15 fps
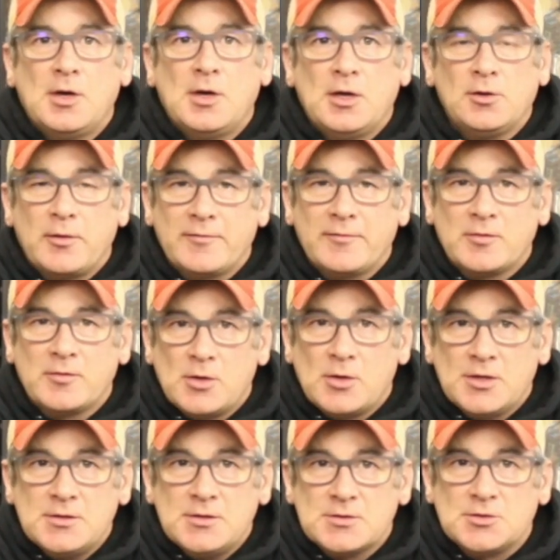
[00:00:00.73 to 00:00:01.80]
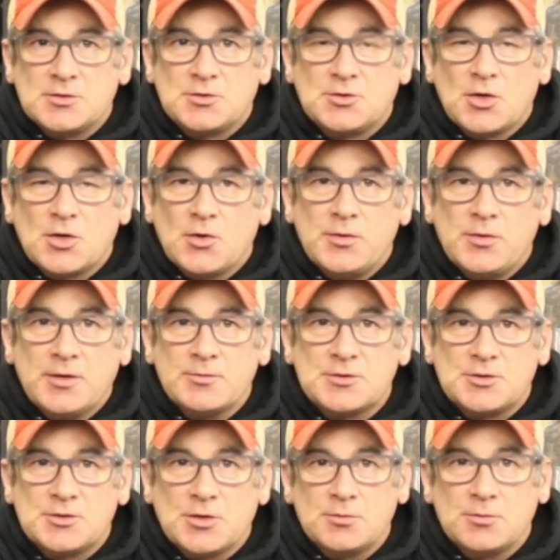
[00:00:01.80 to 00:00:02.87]
Hello everyone, this is Joe here with
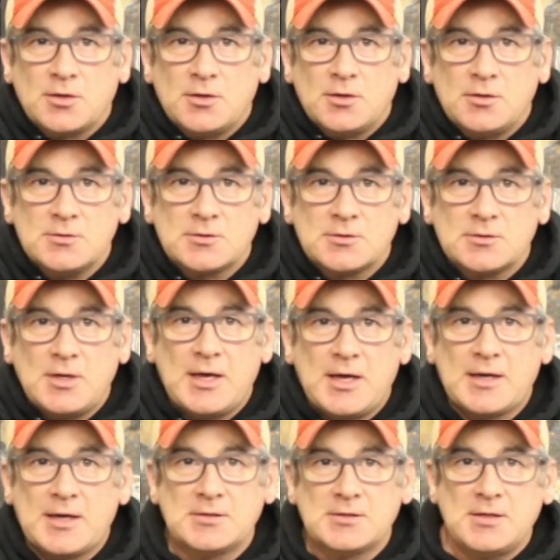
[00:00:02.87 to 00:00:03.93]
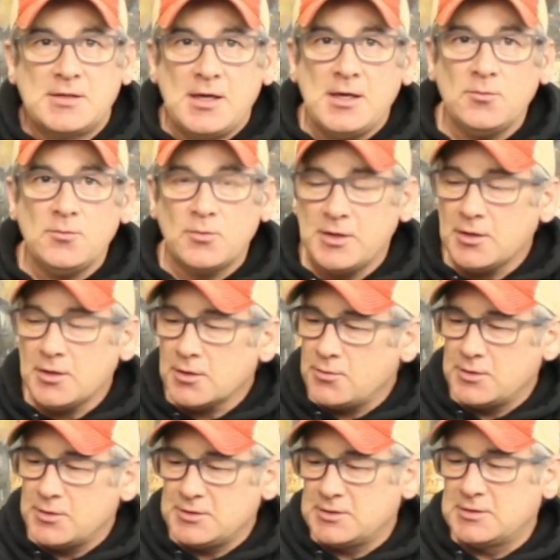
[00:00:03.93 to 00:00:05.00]
Joe Talks, and today we are
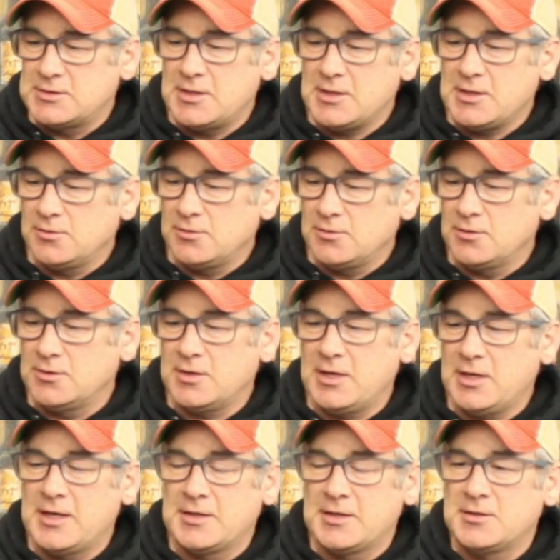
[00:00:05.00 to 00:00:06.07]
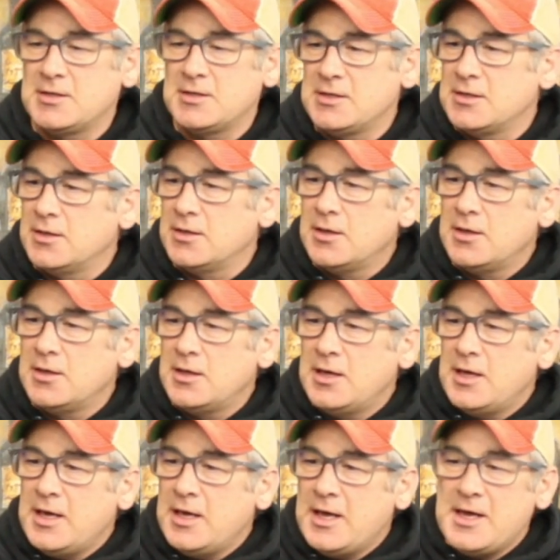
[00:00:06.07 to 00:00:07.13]
going to take a look at the
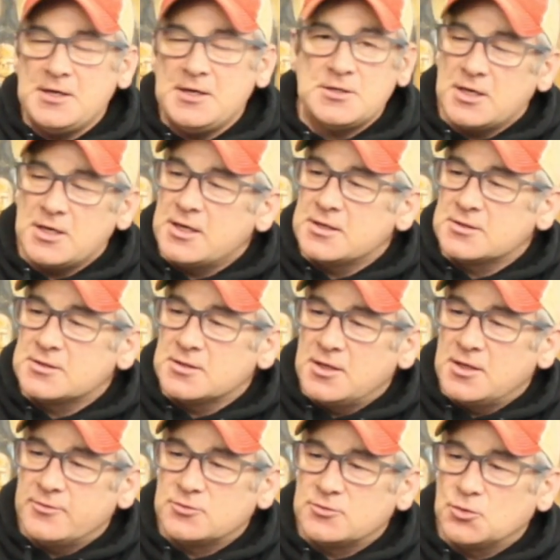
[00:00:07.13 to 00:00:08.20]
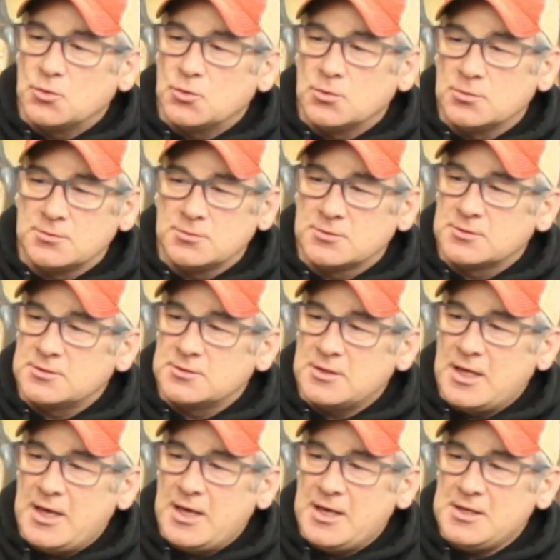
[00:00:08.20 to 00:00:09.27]
HSFTOOLS
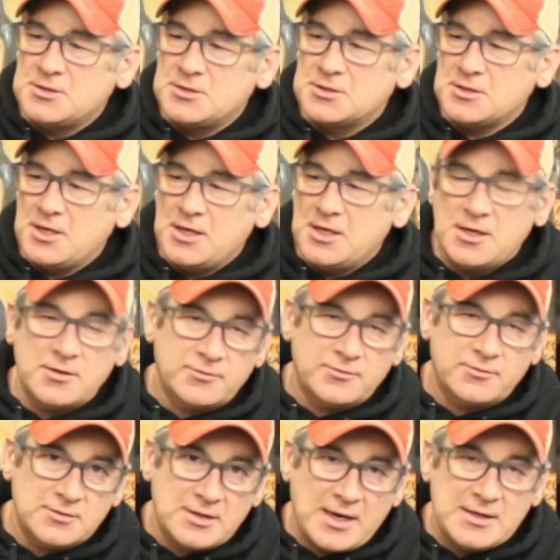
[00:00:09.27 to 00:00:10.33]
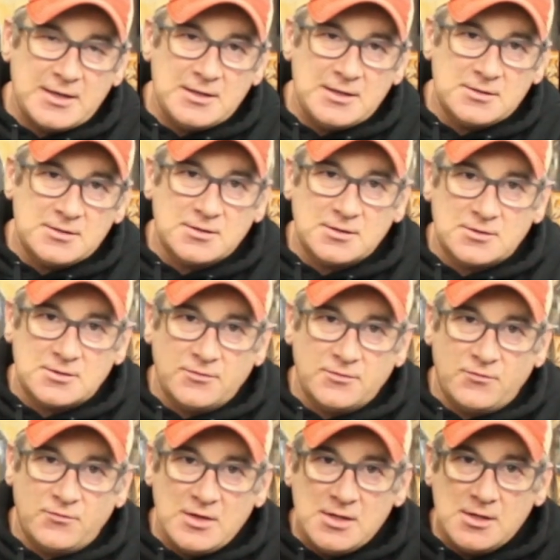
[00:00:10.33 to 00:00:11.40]

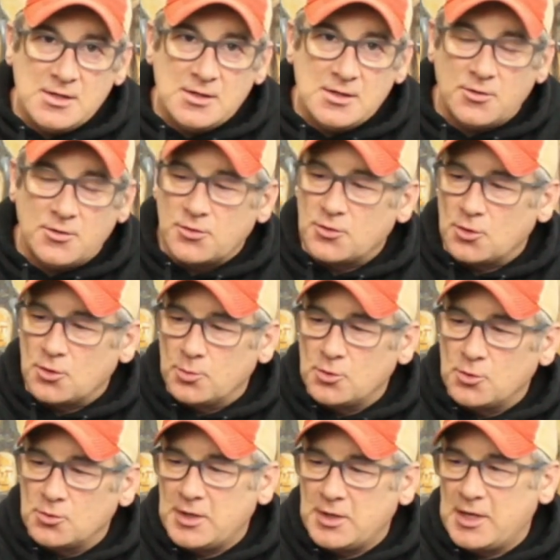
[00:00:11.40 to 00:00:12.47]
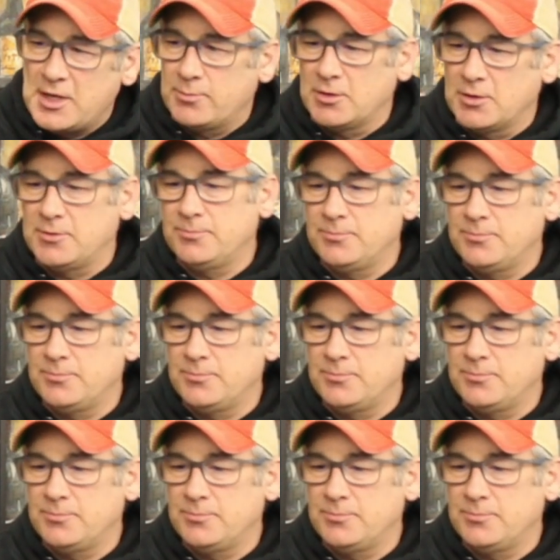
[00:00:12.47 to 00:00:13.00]
HF96V thermal camera.